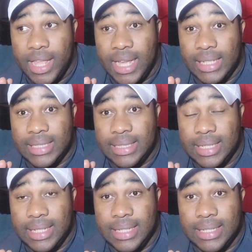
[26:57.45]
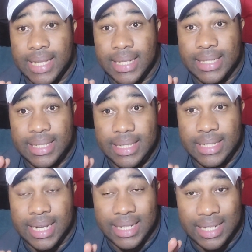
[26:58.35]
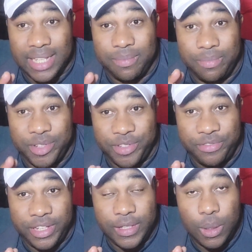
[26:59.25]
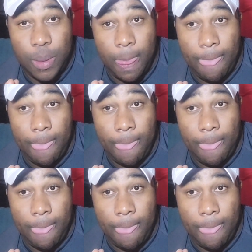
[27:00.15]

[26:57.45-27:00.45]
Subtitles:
I think that he got that perfect.